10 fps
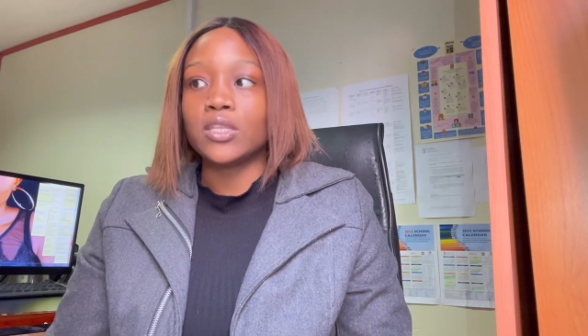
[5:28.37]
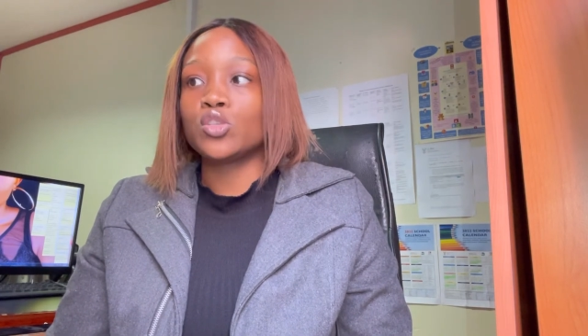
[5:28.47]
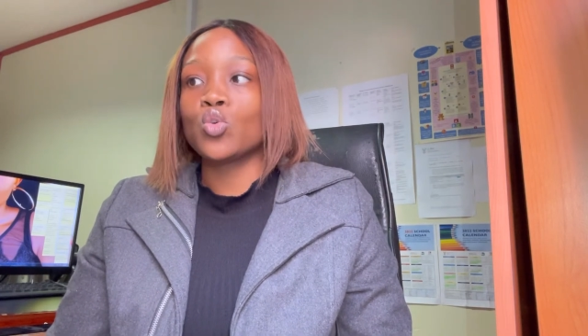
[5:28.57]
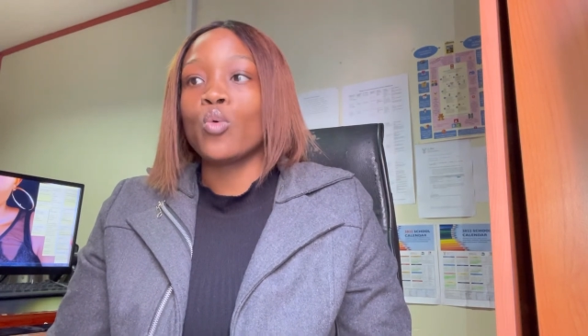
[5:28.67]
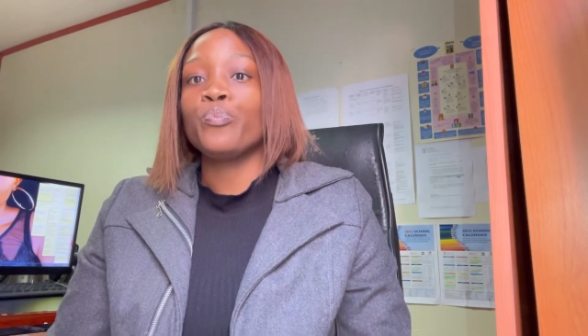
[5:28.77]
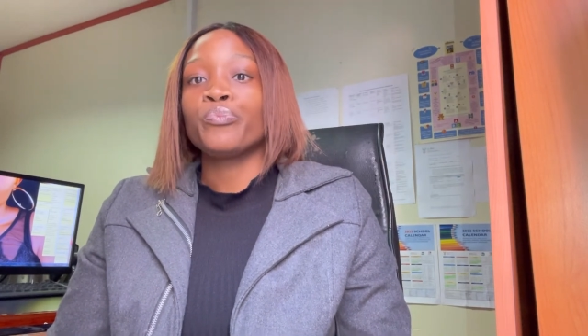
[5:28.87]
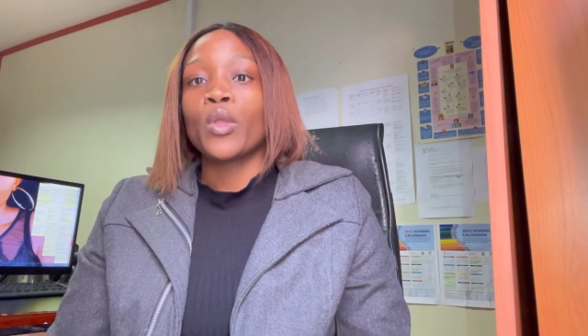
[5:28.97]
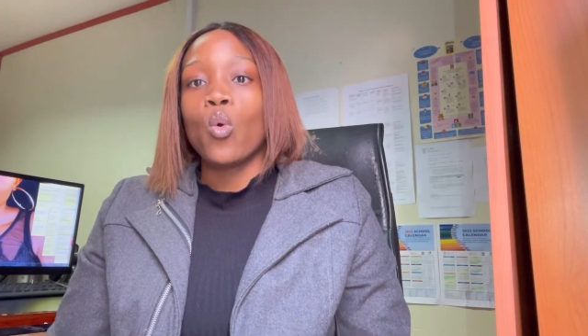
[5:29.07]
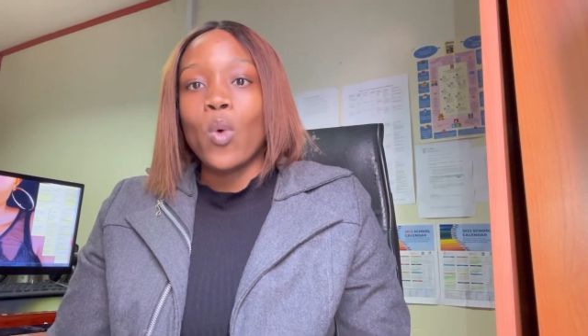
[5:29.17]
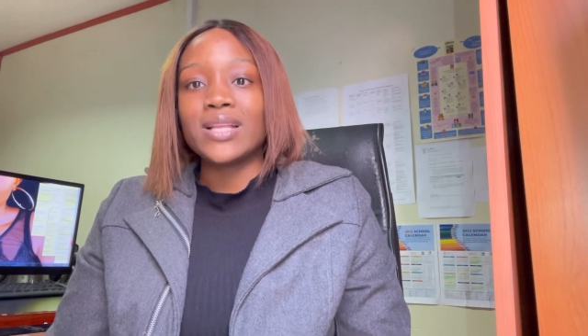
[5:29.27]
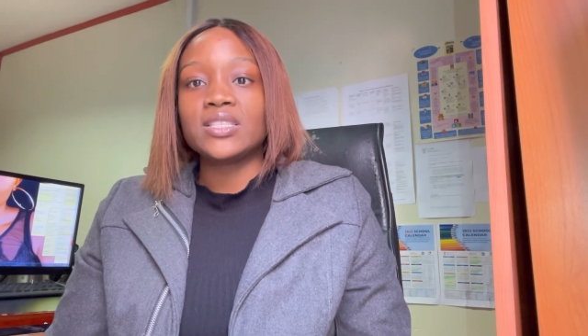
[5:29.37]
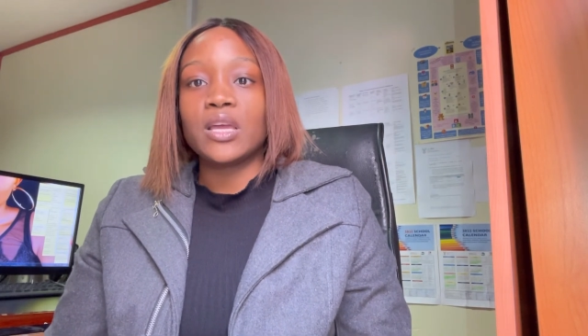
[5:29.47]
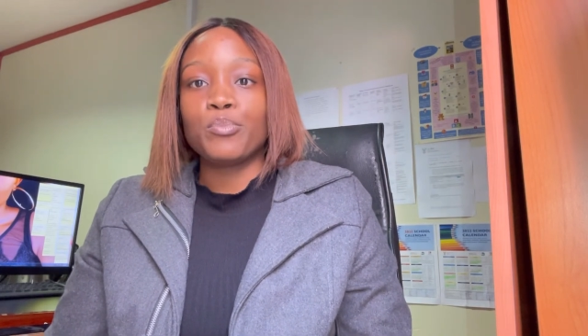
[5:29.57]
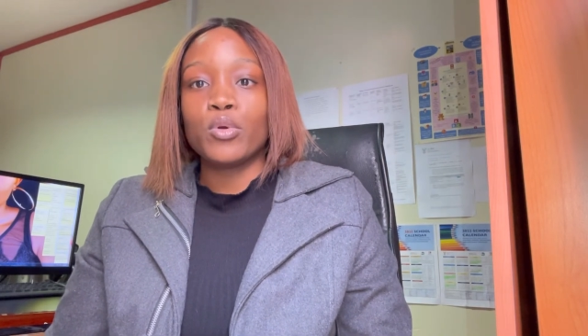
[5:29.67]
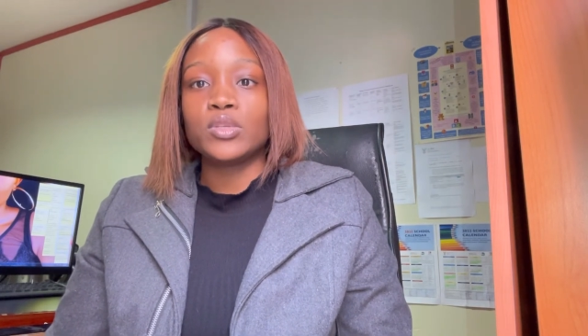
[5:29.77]
So once
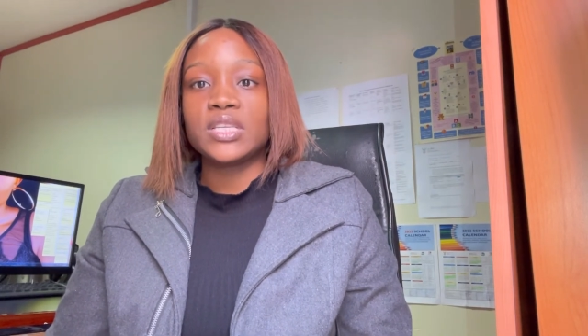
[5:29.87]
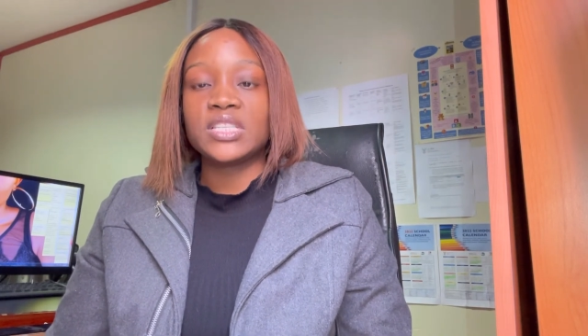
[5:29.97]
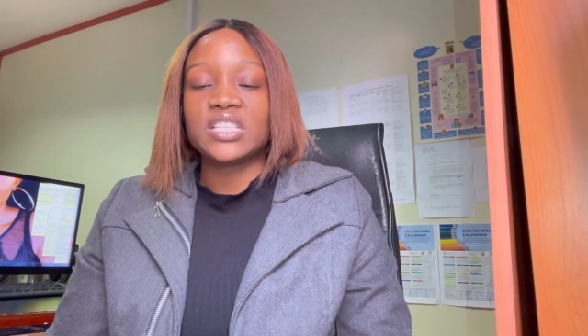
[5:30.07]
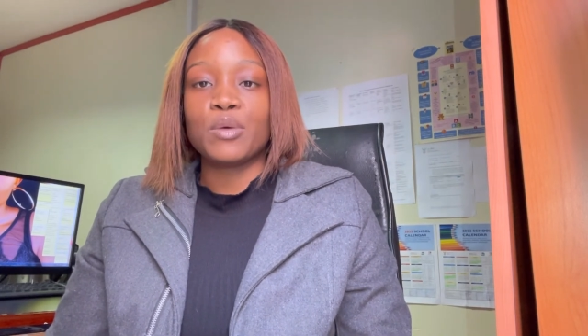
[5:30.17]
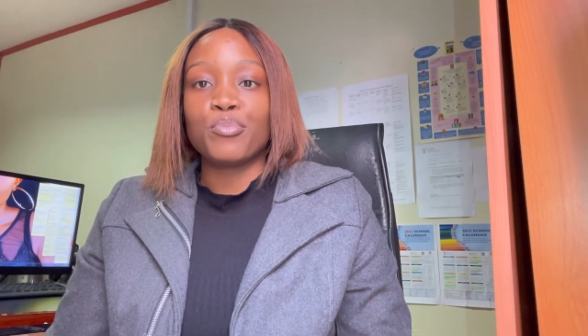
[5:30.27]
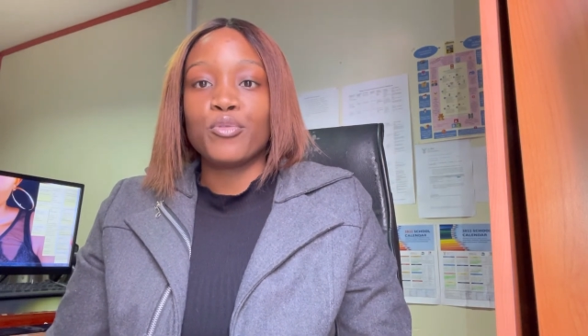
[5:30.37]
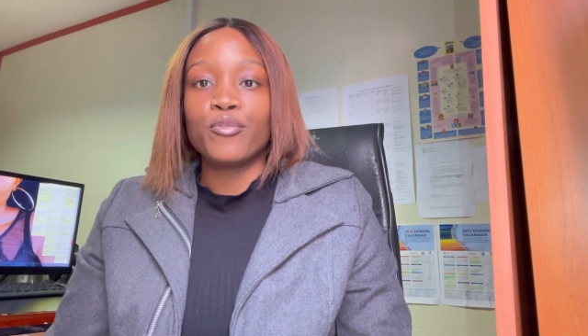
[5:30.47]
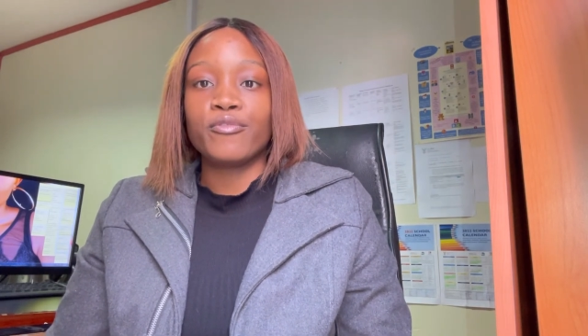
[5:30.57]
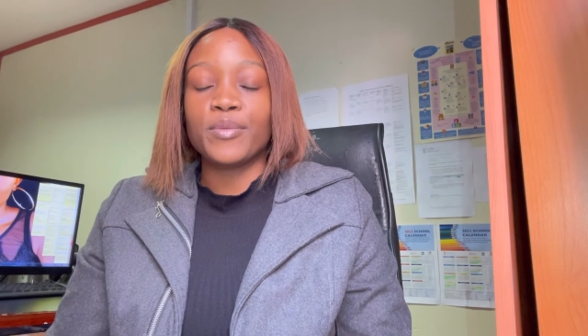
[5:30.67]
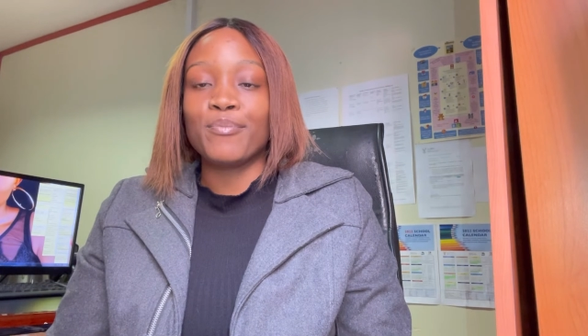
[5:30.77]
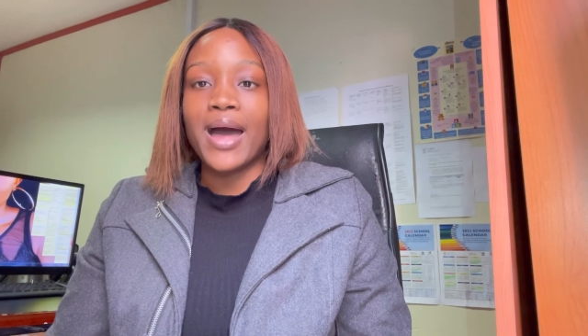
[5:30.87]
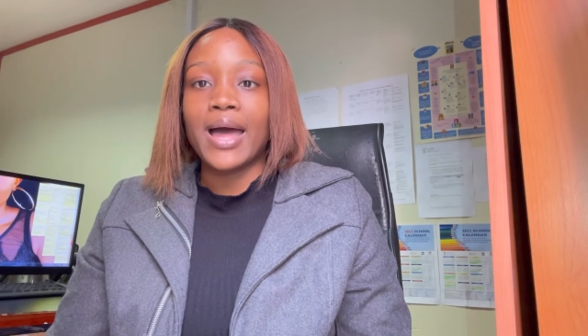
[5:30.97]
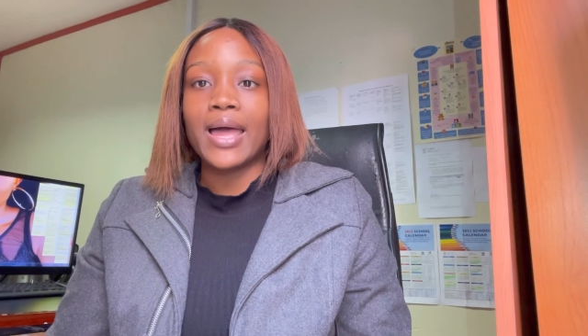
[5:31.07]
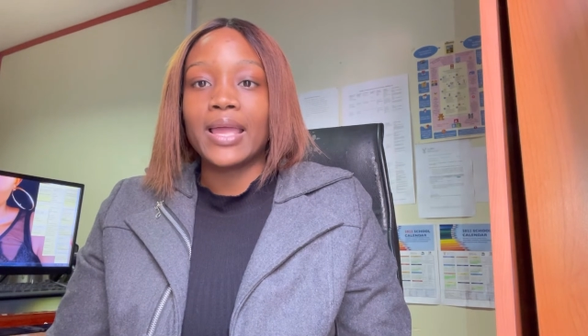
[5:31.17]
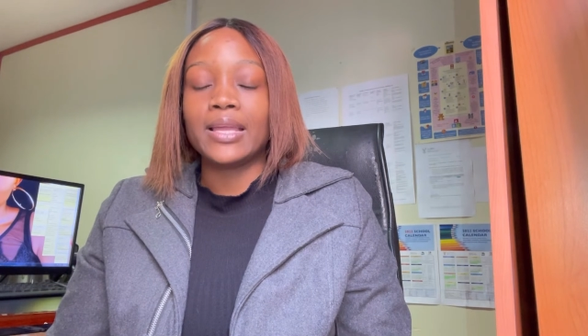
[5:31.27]
that process is approved
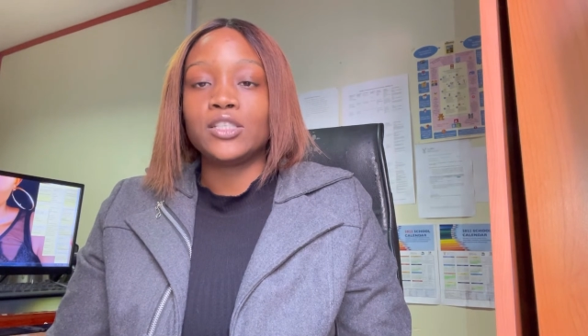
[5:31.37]
by